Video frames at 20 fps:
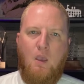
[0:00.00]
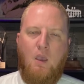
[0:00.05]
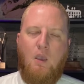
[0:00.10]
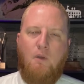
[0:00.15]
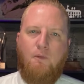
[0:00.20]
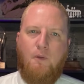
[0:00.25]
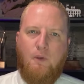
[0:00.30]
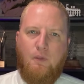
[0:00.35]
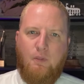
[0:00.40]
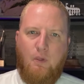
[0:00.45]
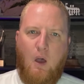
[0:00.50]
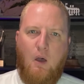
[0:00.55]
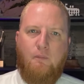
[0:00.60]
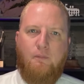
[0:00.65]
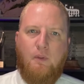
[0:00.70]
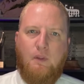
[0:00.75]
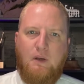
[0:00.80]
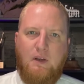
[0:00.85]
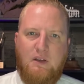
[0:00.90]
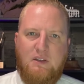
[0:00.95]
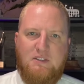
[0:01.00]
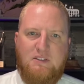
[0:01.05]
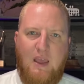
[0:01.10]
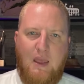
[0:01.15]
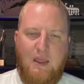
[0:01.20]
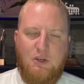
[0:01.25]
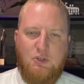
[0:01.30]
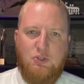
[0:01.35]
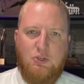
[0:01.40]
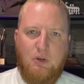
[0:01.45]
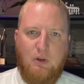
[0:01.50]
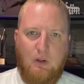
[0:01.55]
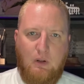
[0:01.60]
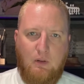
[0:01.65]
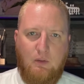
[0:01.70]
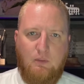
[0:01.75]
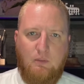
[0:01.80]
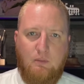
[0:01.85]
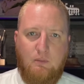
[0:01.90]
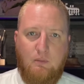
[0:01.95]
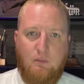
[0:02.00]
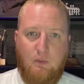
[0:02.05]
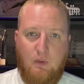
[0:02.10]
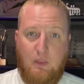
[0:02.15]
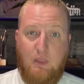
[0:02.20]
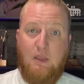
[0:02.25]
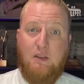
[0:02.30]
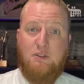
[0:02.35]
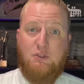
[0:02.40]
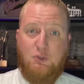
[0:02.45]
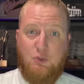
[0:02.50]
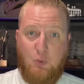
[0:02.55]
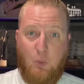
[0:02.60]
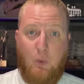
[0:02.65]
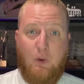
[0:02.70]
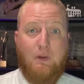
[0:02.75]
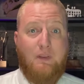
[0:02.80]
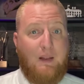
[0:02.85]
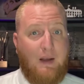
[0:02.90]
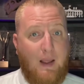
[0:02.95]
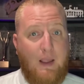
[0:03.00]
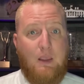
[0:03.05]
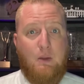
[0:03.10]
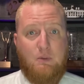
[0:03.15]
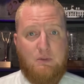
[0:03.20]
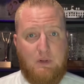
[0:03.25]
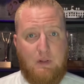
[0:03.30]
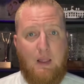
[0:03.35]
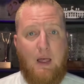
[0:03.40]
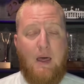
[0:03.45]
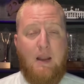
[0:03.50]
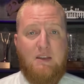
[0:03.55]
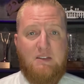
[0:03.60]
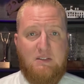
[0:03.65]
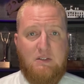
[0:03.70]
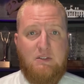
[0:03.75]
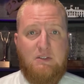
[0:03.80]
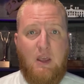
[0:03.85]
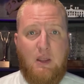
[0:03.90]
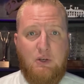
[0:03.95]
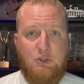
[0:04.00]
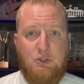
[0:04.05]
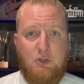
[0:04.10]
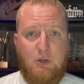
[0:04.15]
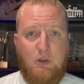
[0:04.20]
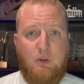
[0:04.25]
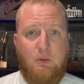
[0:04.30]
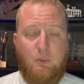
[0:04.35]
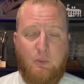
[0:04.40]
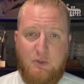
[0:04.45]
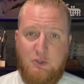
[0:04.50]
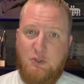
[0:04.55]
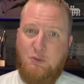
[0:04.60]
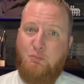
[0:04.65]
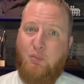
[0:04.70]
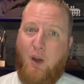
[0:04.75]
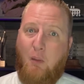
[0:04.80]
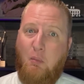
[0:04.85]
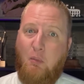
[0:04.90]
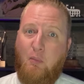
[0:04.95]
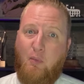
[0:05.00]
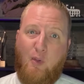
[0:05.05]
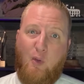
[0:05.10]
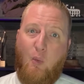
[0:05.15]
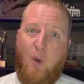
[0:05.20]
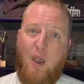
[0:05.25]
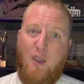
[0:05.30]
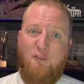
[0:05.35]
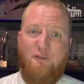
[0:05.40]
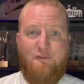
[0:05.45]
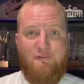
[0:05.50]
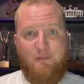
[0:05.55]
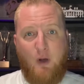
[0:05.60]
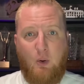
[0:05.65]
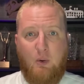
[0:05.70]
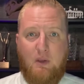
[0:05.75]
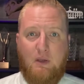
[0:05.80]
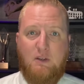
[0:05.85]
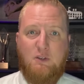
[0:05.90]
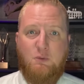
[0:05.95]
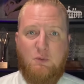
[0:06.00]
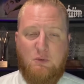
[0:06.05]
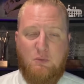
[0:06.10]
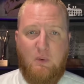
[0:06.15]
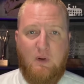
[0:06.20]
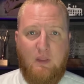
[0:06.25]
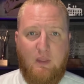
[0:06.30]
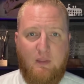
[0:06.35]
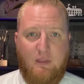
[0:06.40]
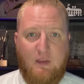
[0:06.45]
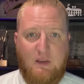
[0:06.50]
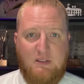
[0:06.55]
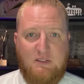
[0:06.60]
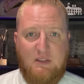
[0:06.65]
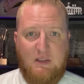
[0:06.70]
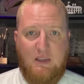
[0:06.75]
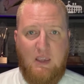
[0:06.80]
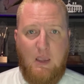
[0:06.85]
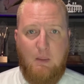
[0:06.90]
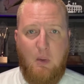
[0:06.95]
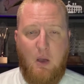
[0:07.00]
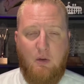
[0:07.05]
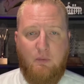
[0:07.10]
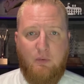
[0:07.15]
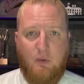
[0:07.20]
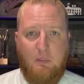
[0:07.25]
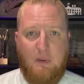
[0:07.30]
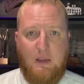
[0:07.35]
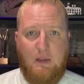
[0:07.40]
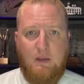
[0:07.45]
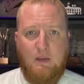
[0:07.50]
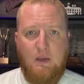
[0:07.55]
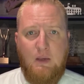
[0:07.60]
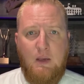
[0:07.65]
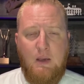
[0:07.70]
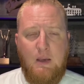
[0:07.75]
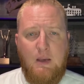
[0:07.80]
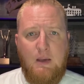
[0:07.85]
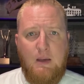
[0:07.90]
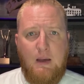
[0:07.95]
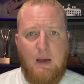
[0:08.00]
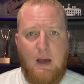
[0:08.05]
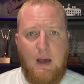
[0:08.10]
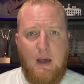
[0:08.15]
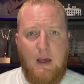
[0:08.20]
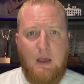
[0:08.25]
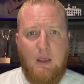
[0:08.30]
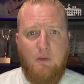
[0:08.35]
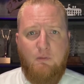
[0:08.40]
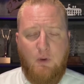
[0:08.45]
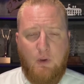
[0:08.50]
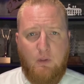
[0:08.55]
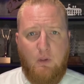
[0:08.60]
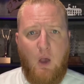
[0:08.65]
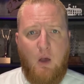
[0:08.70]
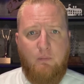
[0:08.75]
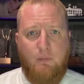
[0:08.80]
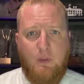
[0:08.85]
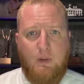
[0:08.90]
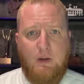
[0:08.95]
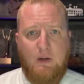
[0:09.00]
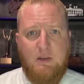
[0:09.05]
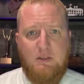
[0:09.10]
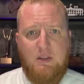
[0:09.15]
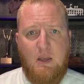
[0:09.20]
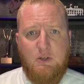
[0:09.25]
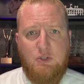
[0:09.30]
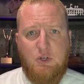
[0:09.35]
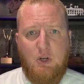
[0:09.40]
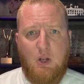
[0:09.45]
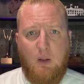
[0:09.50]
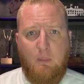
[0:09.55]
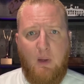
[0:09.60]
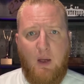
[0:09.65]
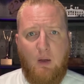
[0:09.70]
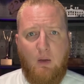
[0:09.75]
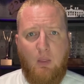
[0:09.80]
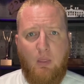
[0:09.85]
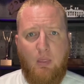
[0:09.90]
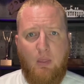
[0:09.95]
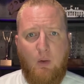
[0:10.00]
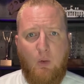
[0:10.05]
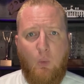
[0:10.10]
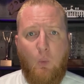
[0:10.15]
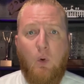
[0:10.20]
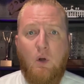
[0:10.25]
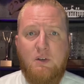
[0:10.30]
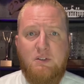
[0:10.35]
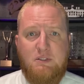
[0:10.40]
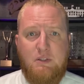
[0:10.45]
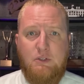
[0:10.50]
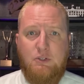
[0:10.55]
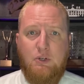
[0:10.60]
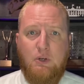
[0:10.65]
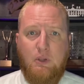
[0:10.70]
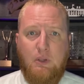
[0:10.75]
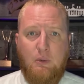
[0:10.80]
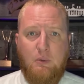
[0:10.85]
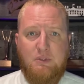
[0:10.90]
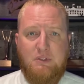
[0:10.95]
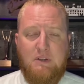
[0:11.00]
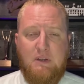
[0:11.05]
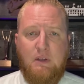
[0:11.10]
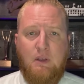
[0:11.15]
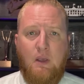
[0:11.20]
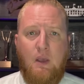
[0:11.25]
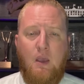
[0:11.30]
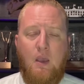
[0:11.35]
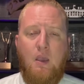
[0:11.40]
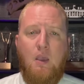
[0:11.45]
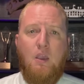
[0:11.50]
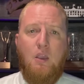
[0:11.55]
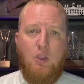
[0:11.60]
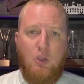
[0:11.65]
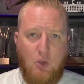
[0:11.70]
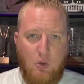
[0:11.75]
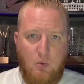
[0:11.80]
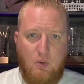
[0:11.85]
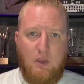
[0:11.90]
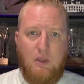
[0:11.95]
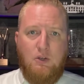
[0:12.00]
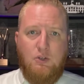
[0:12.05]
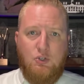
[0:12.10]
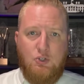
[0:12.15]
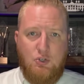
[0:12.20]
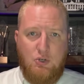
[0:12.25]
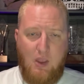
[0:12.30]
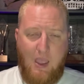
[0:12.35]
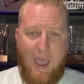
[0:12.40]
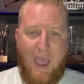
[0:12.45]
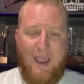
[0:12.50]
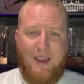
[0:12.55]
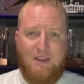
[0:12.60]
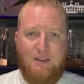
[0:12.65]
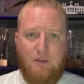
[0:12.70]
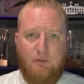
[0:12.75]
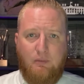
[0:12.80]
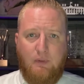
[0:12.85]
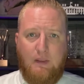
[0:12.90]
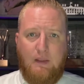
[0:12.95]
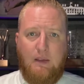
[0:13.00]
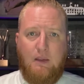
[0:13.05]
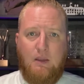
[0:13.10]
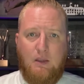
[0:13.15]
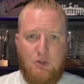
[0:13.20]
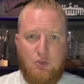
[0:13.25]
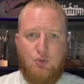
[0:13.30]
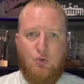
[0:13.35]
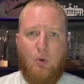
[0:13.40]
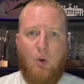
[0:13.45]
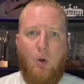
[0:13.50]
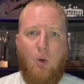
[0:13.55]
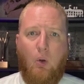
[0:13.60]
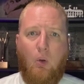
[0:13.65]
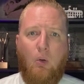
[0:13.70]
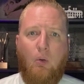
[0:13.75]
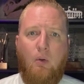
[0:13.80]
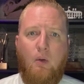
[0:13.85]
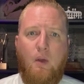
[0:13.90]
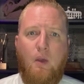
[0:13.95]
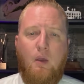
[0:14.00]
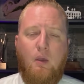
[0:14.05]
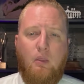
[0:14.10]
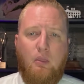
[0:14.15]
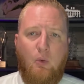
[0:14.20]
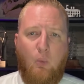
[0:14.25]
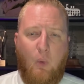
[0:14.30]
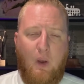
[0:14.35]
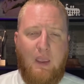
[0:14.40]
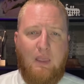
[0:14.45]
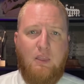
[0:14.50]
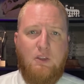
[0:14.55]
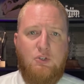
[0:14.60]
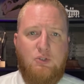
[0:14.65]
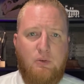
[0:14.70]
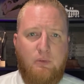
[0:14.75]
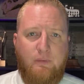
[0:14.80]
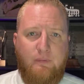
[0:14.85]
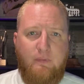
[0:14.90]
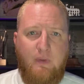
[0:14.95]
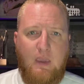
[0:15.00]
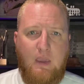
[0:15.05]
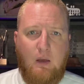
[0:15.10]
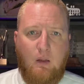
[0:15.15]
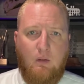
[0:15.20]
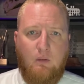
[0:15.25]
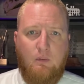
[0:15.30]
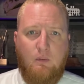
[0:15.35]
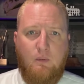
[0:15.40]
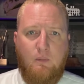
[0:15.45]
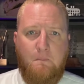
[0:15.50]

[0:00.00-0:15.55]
If you're thoughtful and intentional, and this is a word that I use a lot, is intentional, which is probably why focus was one of the things that came out for me. If you're thoughtful and intentional about the words that you're using, you can actively control the way that you feel.